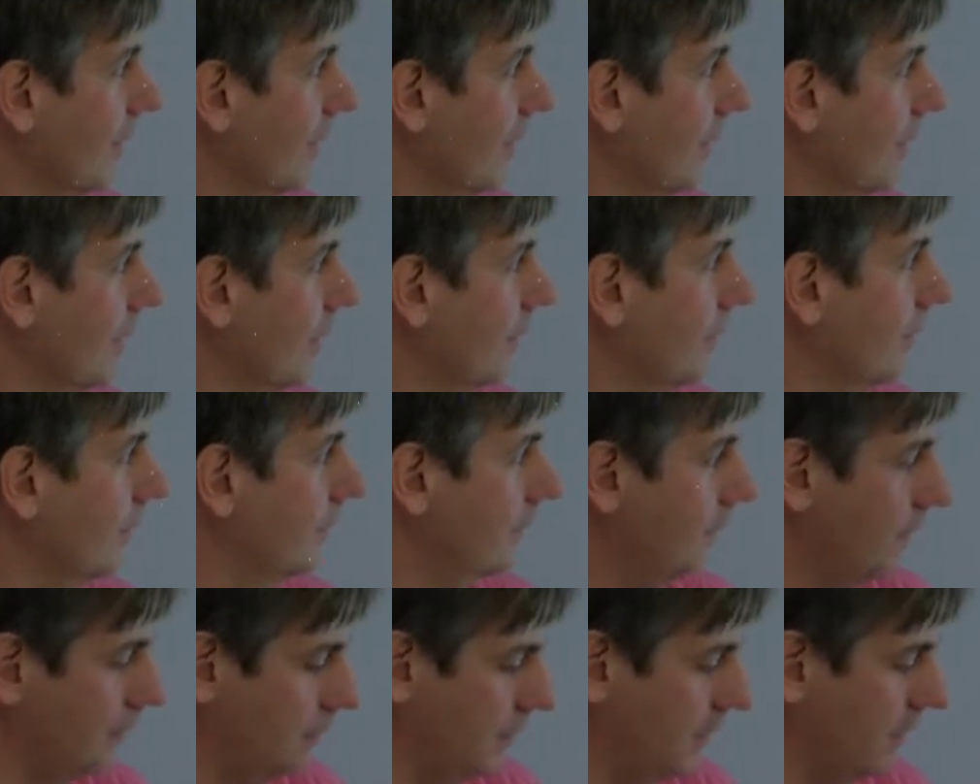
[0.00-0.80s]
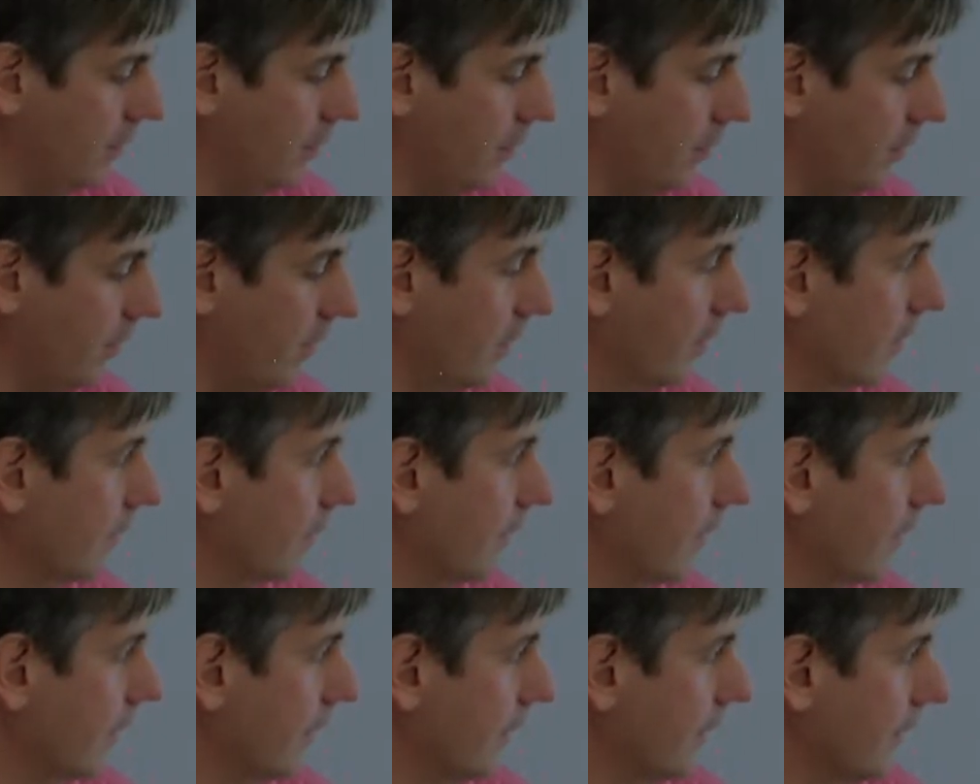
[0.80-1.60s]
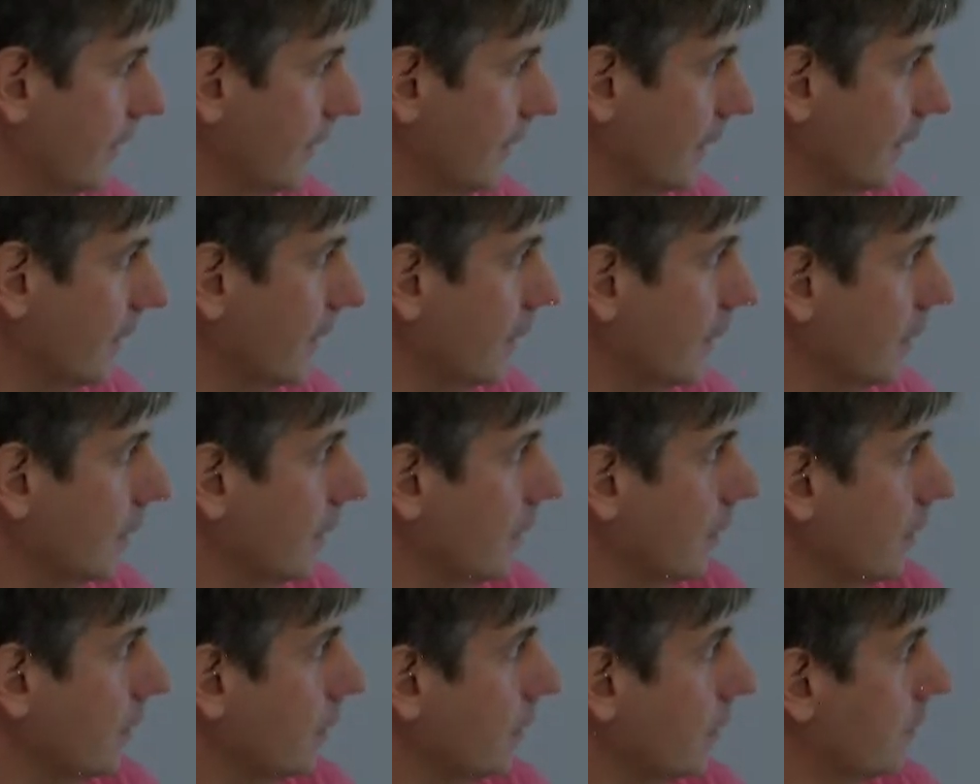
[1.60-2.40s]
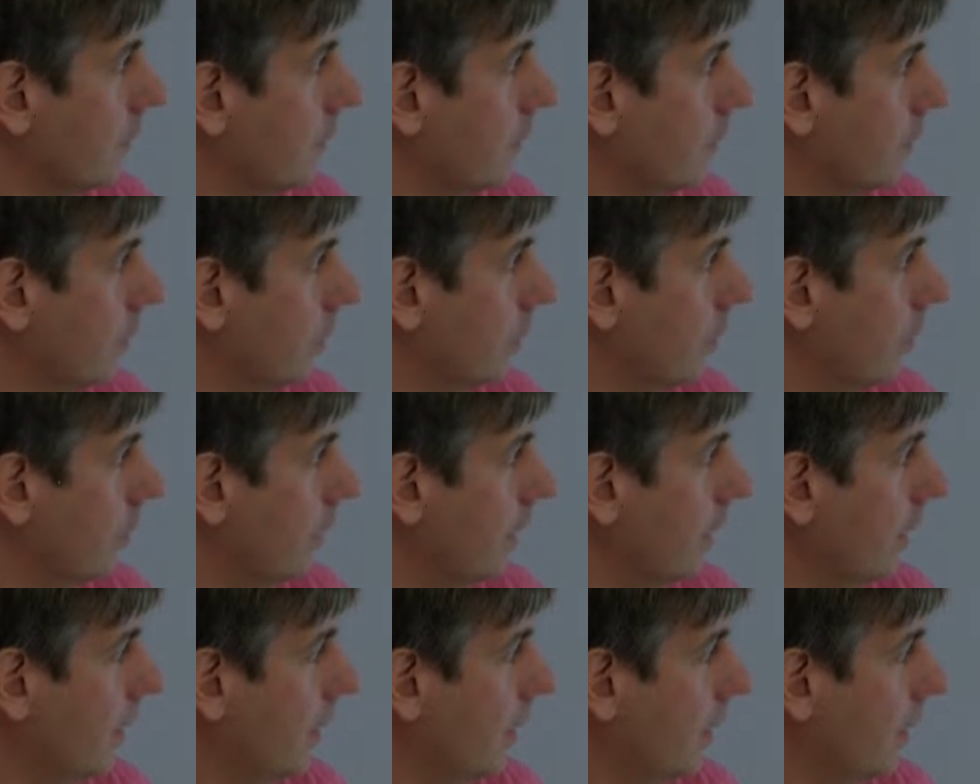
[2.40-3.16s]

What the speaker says: and many other things. So